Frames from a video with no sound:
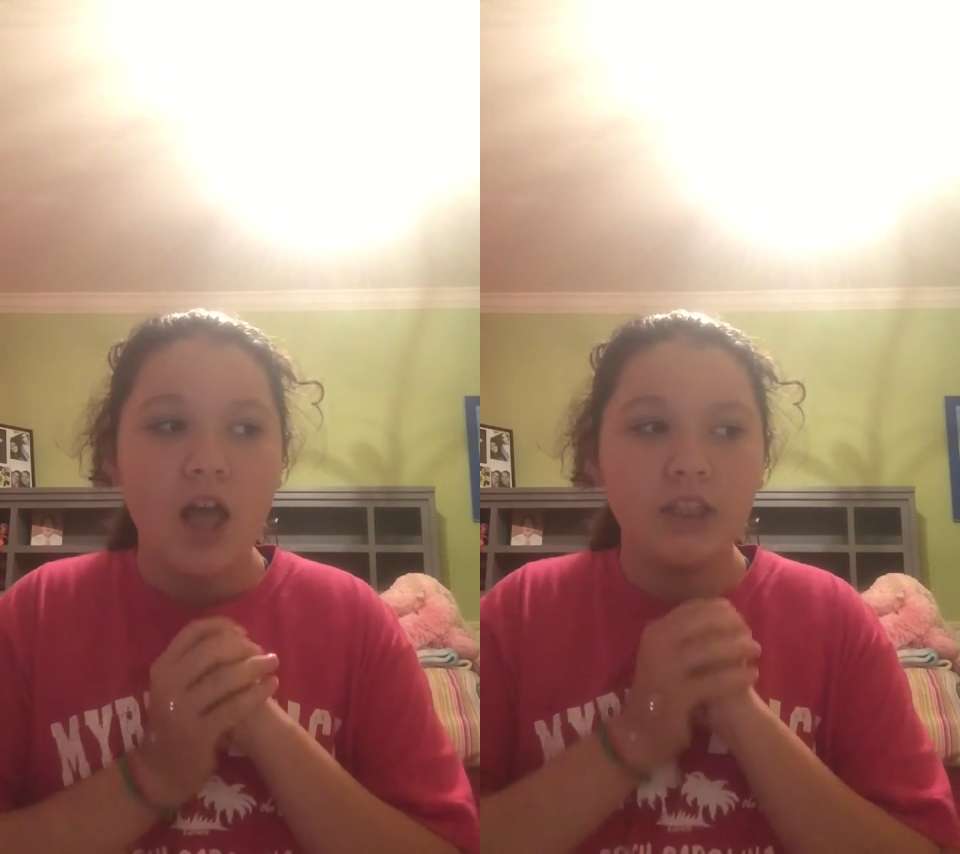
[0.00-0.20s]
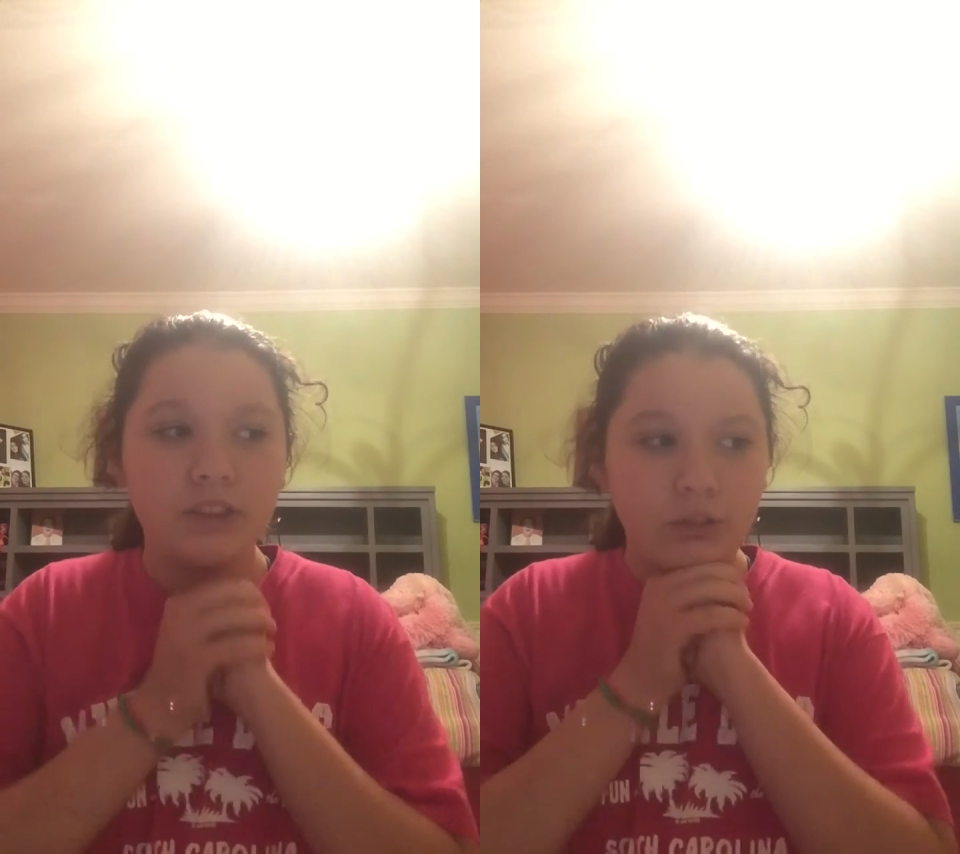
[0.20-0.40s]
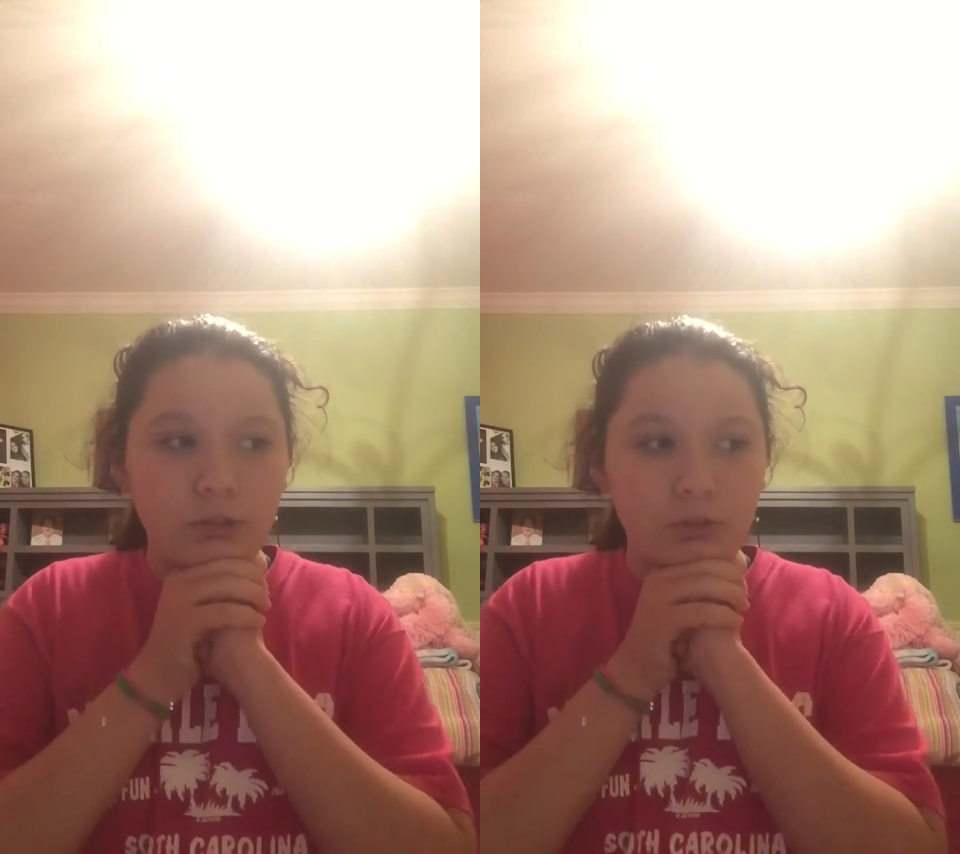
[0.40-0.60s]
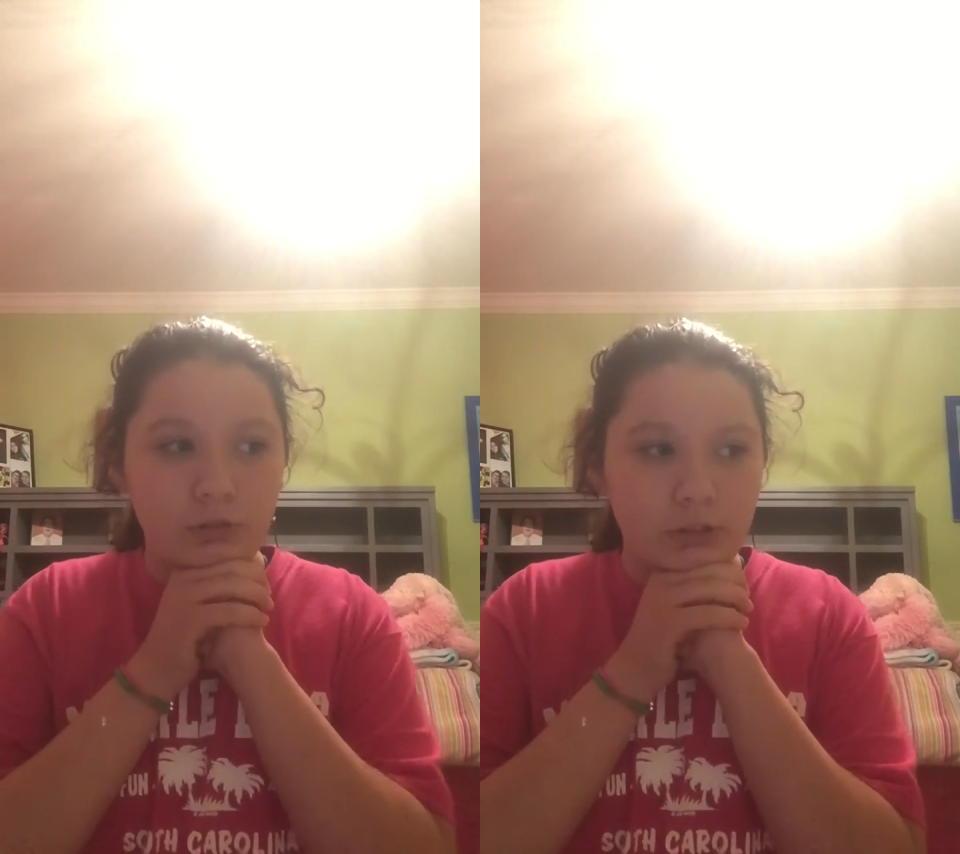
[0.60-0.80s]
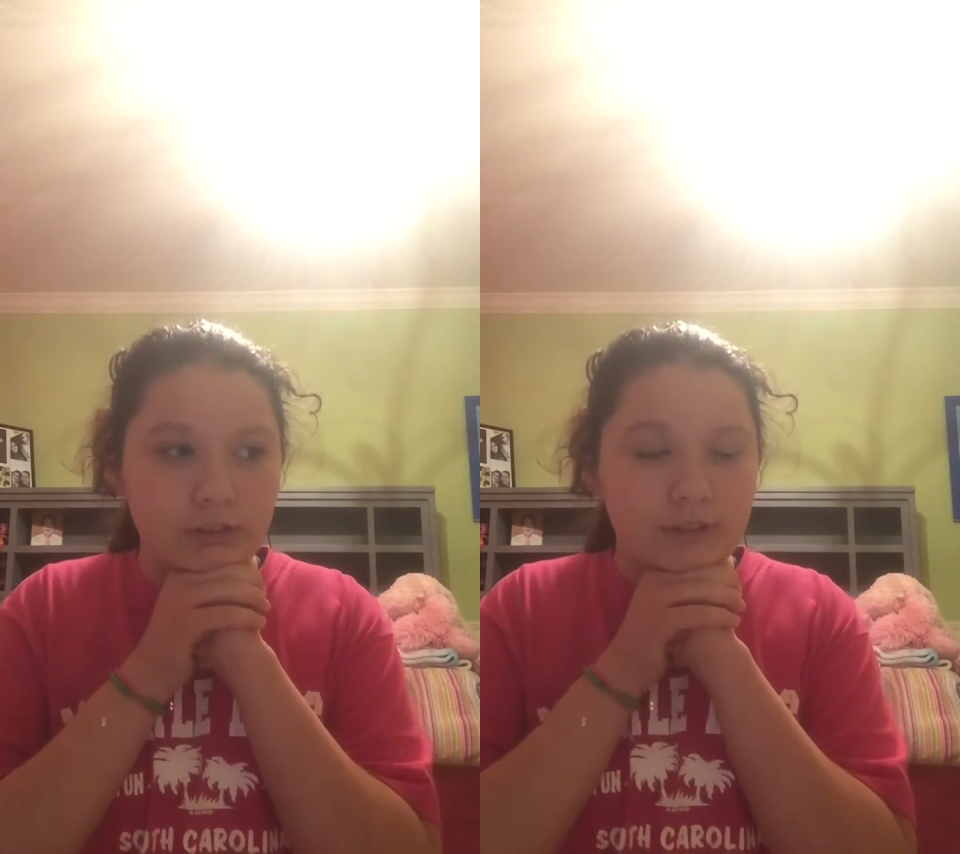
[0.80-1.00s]

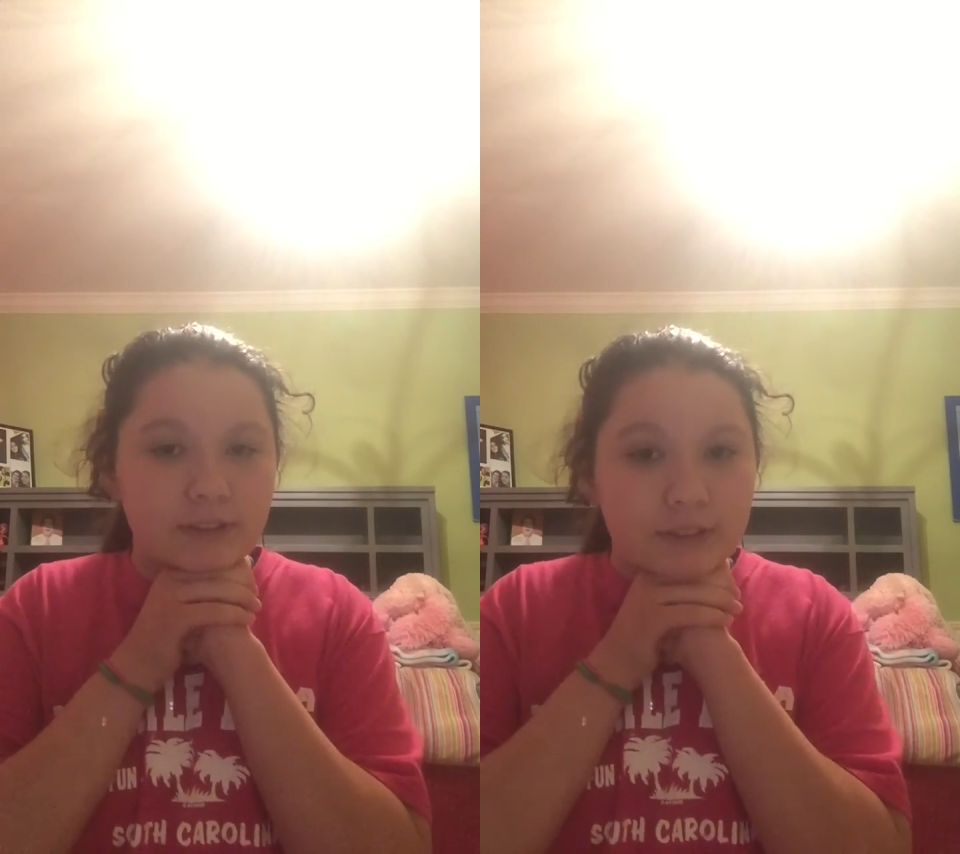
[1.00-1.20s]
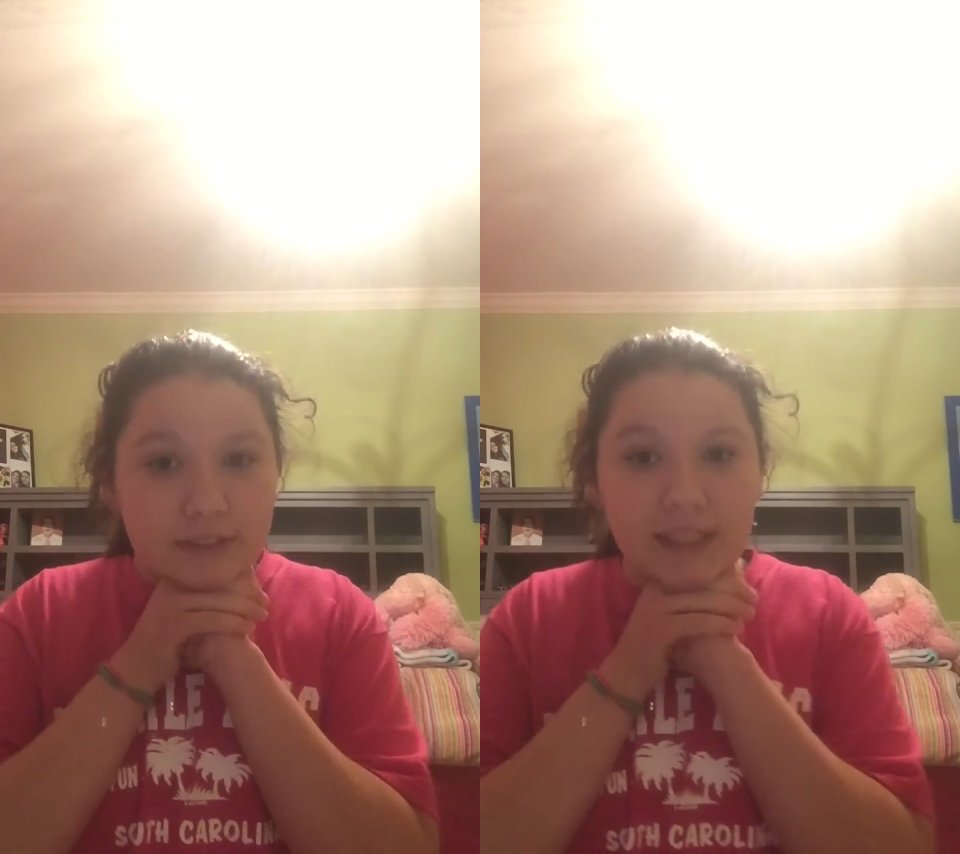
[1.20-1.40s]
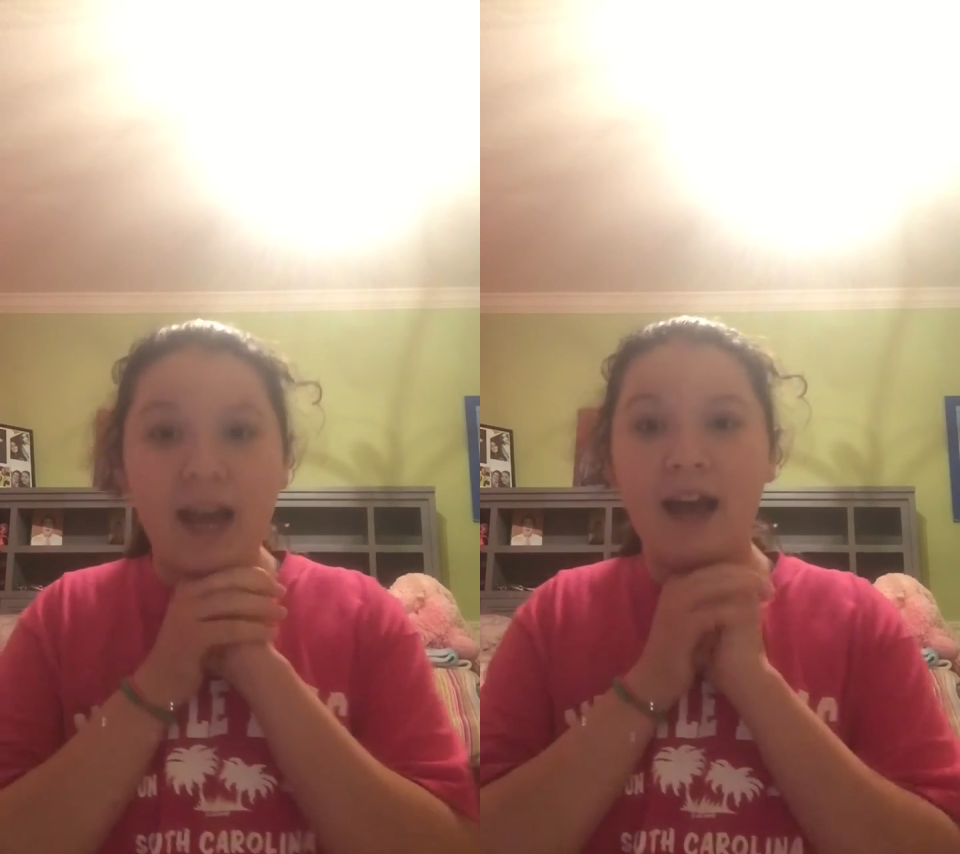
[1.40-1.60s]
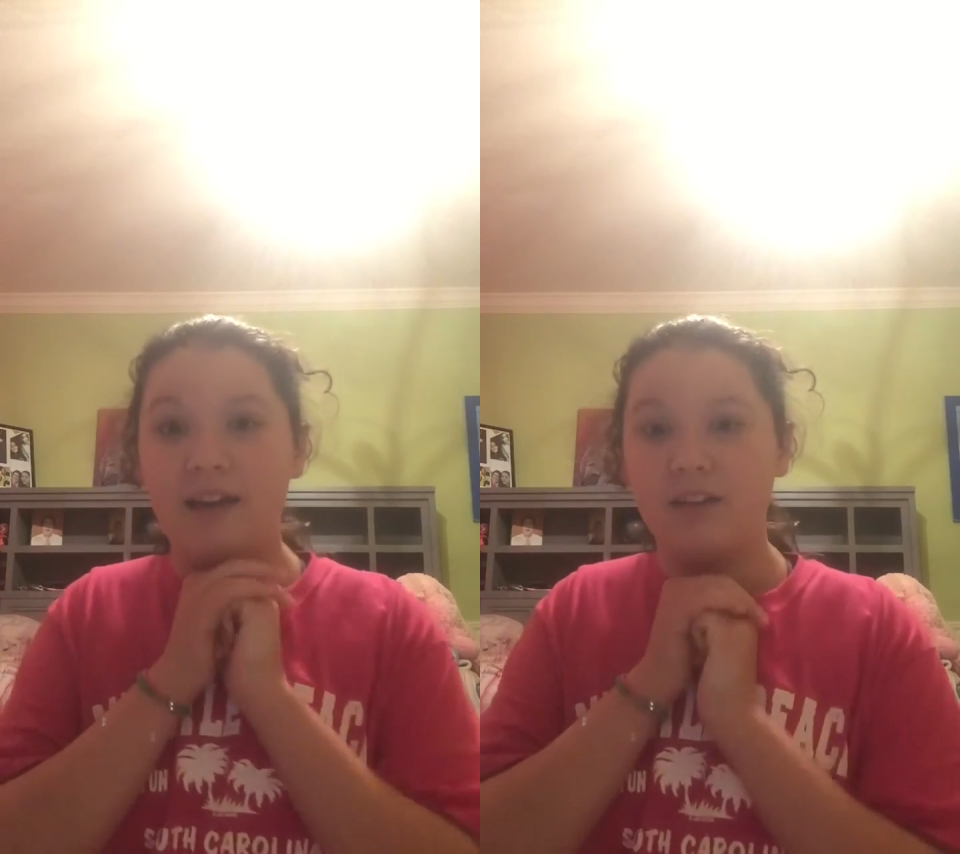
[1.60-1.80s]
So, yeah,